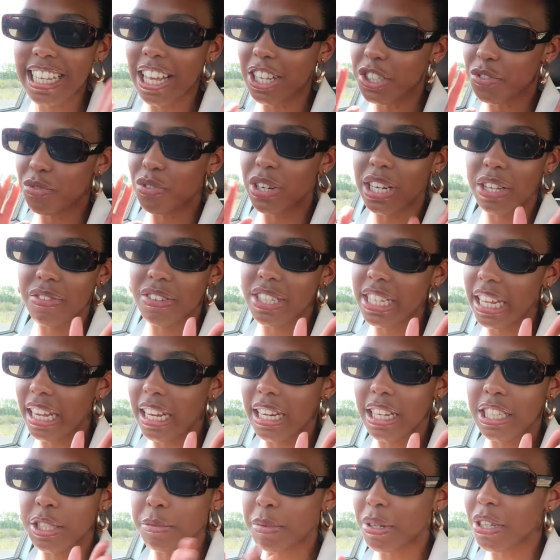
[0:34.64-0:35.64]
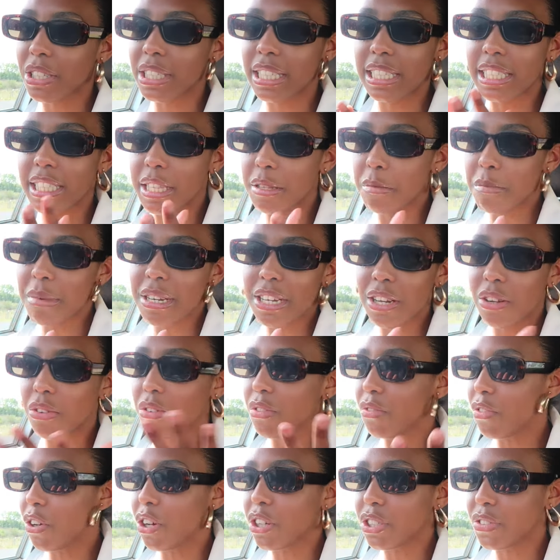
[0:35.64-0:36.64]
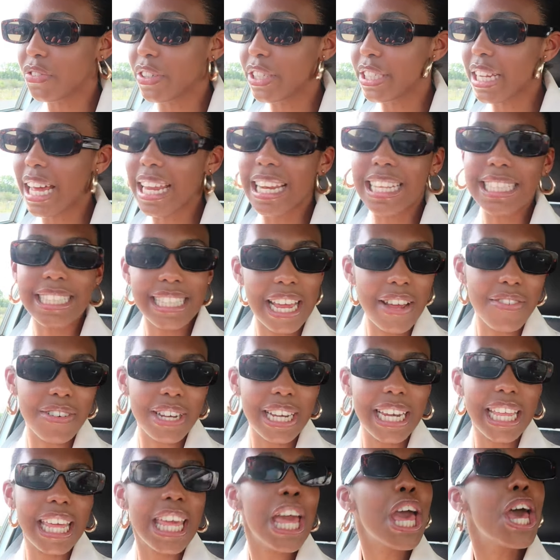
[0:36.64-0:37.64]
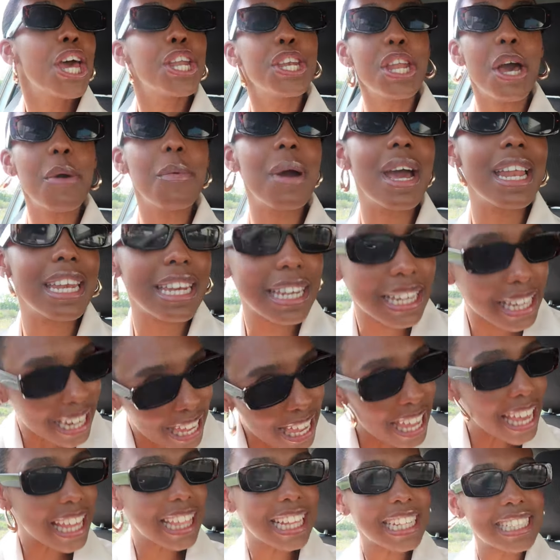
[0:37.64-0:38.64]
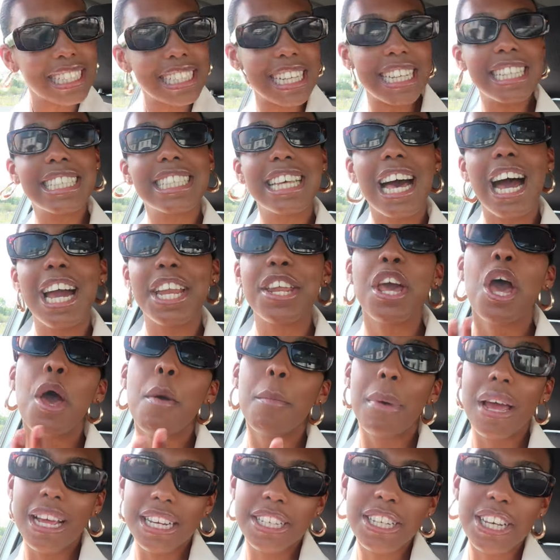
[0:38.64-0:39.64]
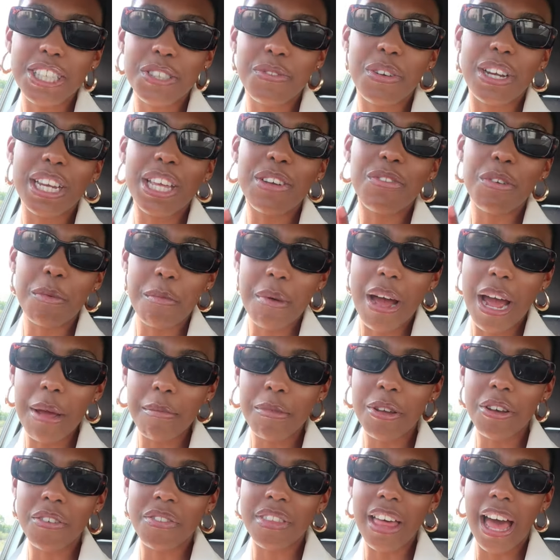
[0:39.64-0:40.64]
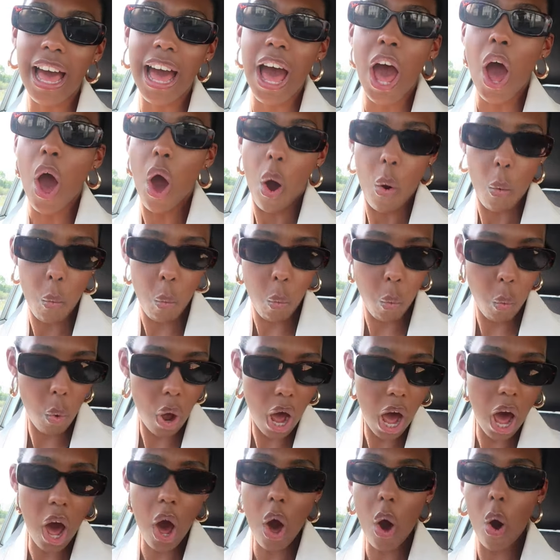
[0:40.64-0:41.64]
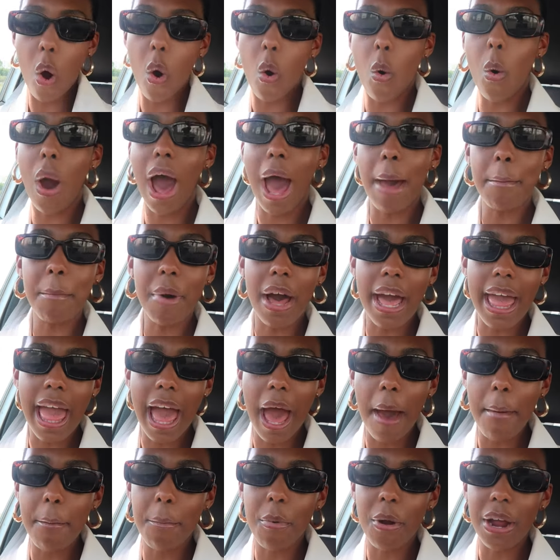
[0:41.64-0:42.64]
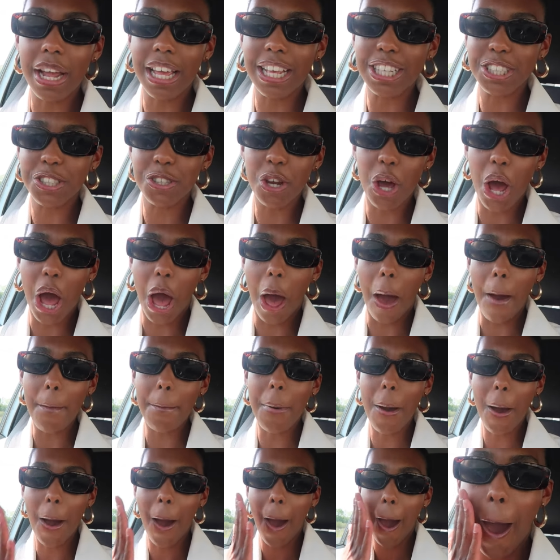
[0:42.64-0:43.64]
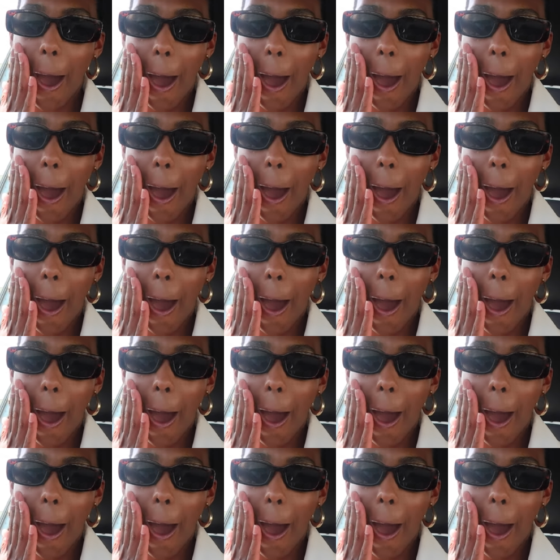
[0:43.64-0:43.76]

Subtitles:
sounds really ridiculous because it's in the middle of Oxford and it's definitely nowhere near the seaside, but it does really remind me of that. Whoa, and my handbrake is not up.